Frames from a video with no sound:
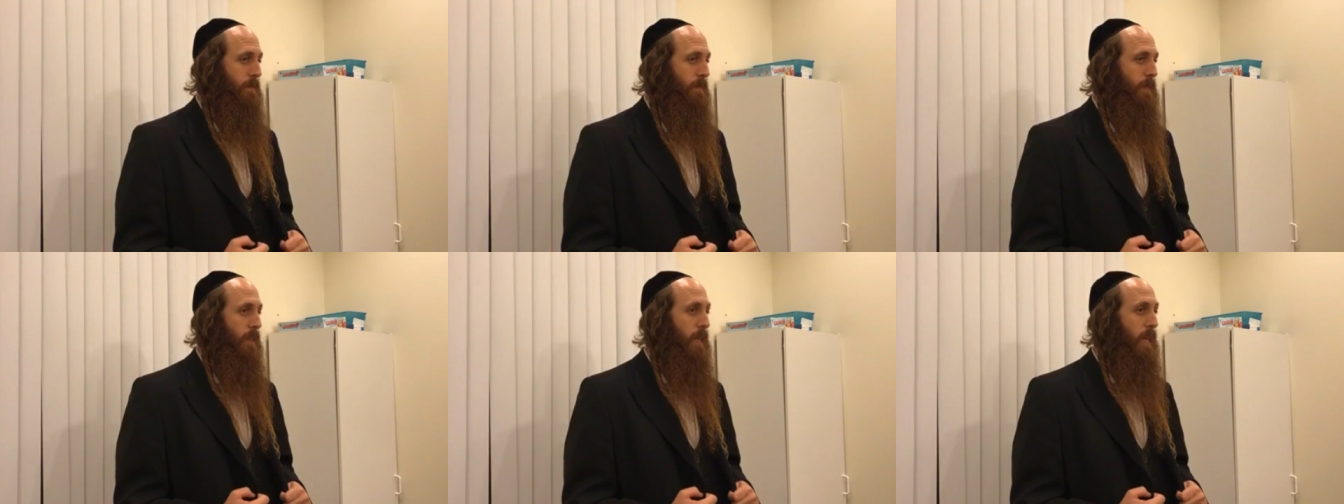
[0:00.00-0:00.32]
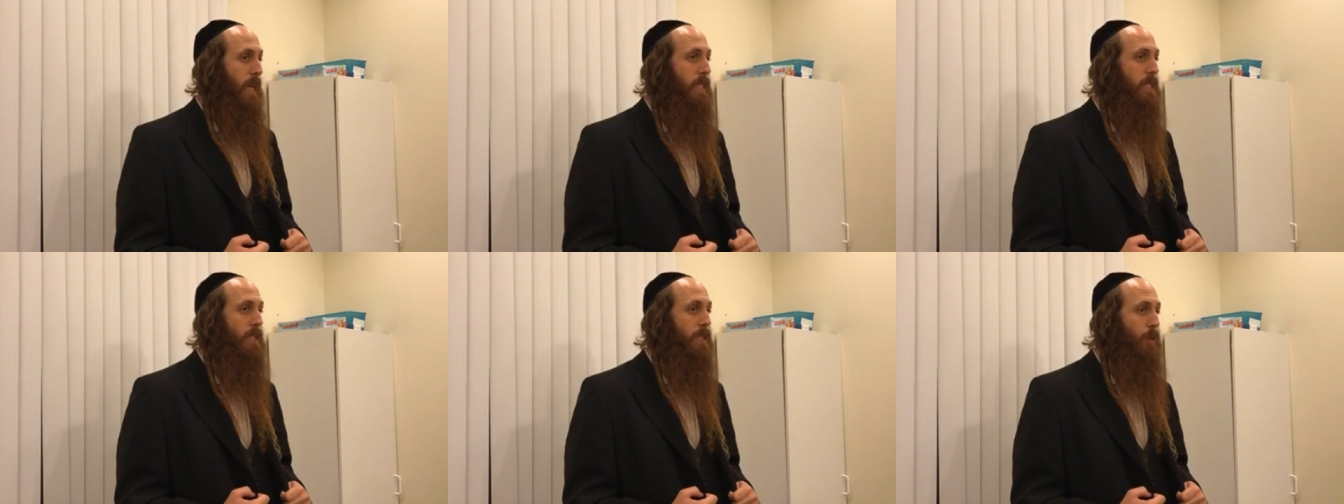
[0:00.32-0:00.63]

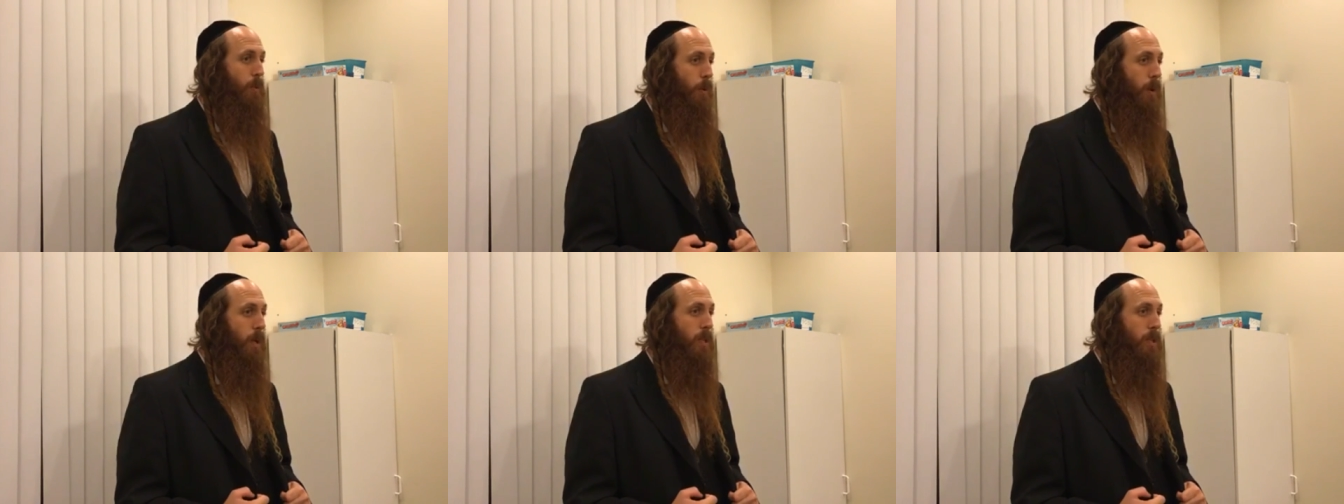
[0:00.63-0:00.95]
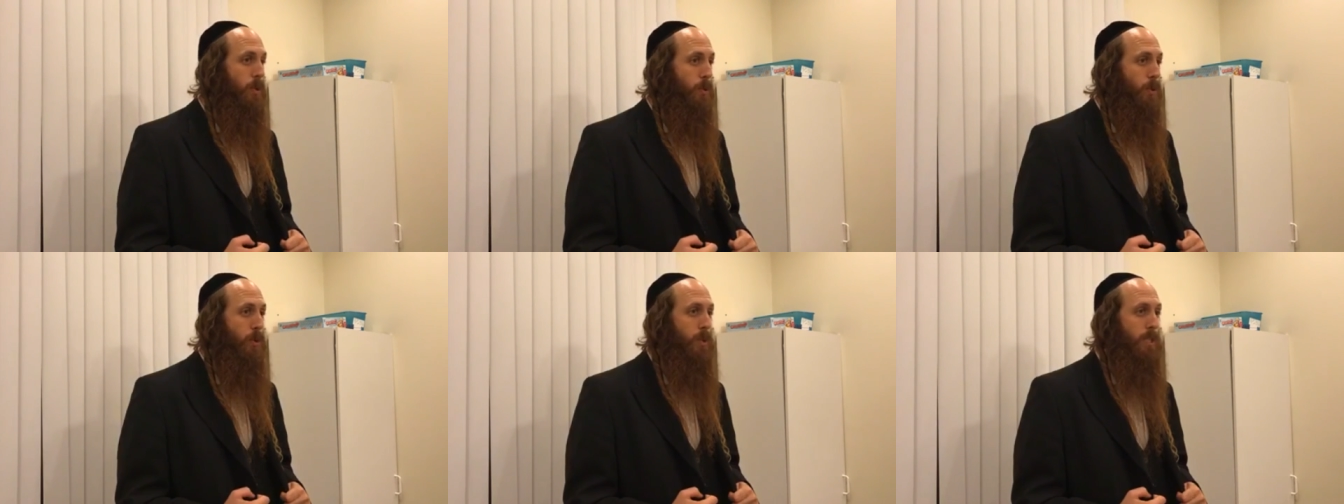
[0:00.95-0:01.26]
That's the real
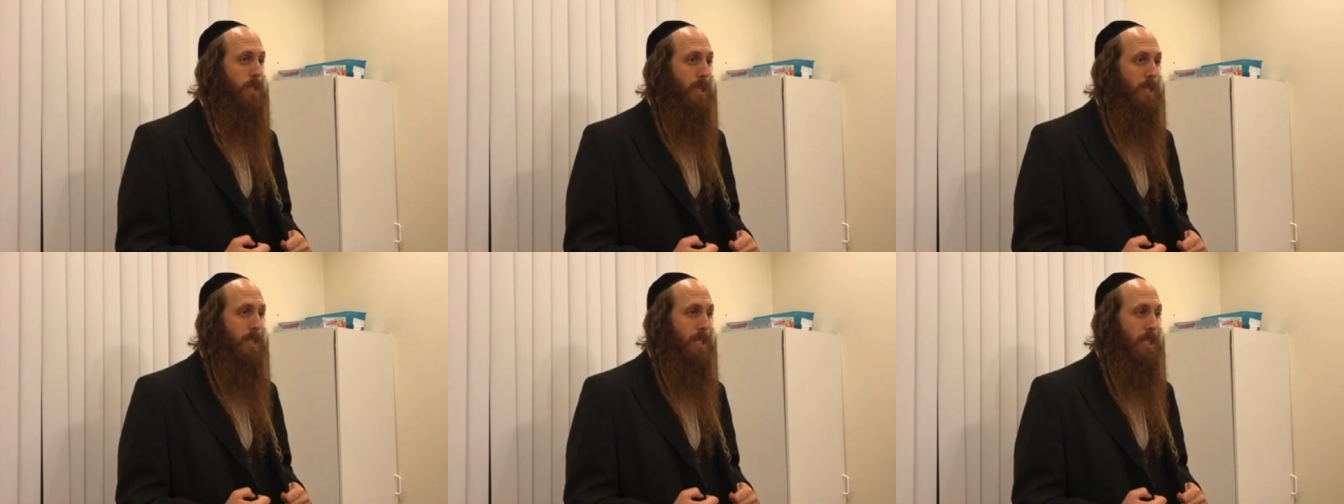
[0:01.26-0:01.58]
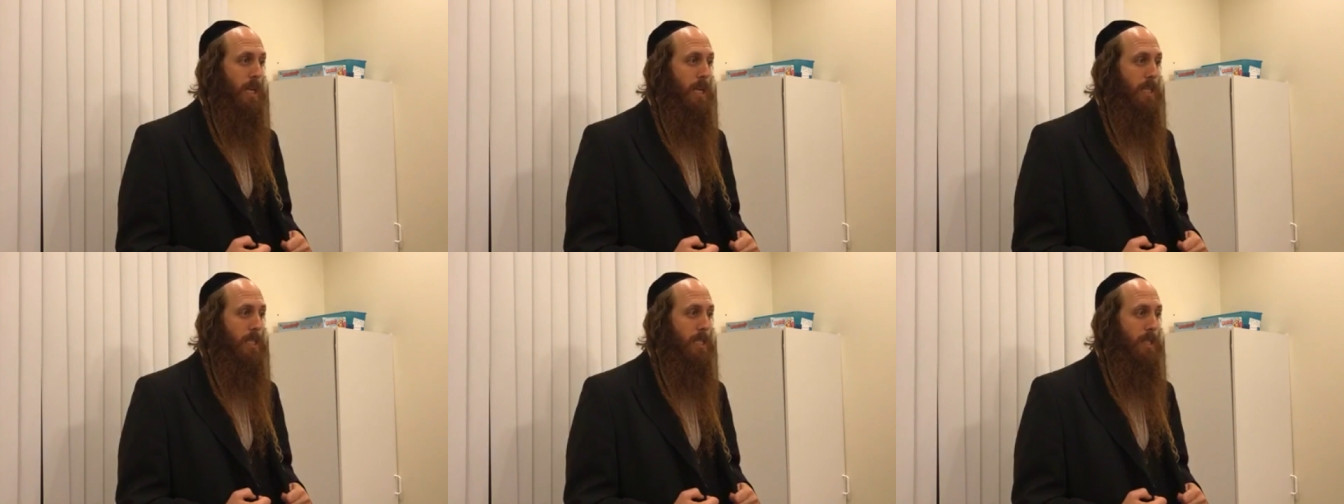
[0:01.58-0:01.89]
true
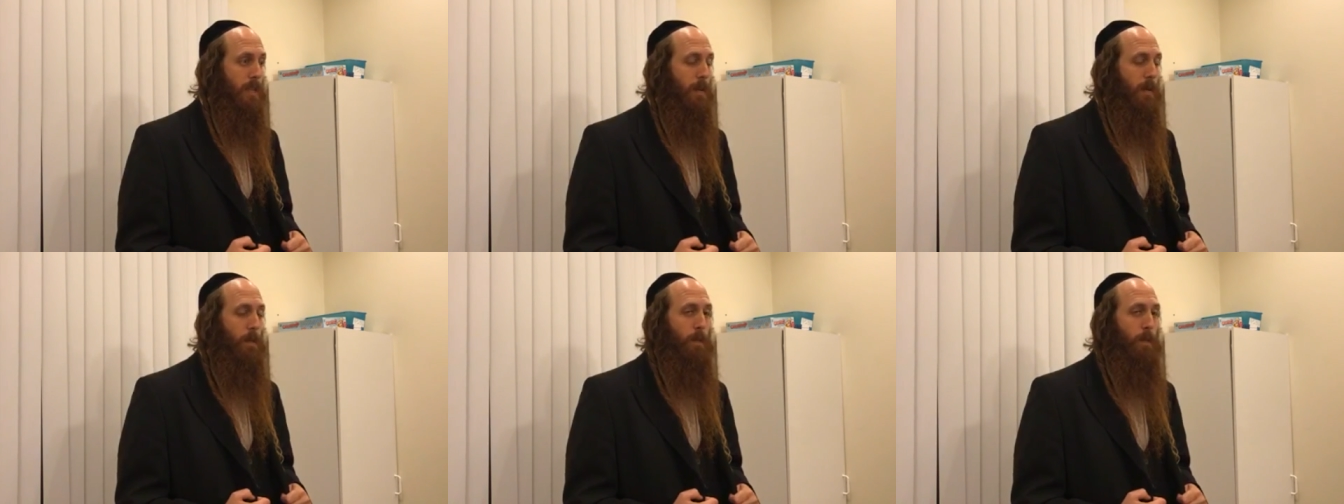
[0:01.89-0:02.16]
success,